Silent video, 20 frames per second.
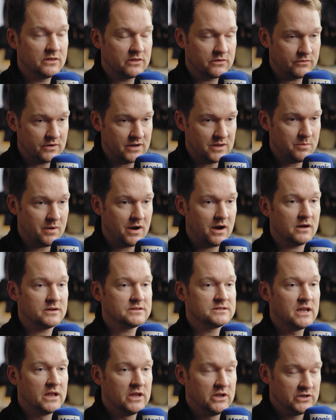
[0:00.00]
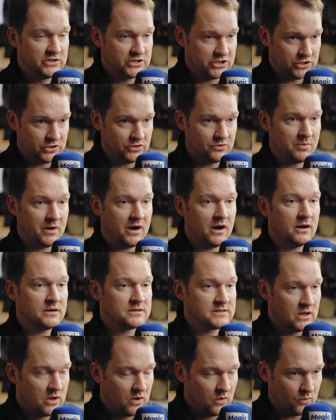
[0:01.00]
3 bars, 2
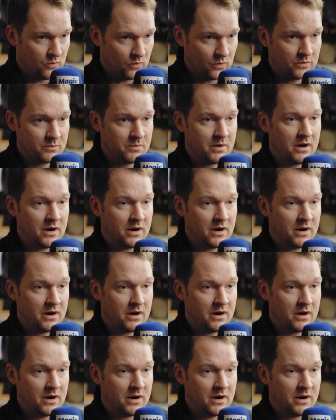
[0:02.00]
bars, 1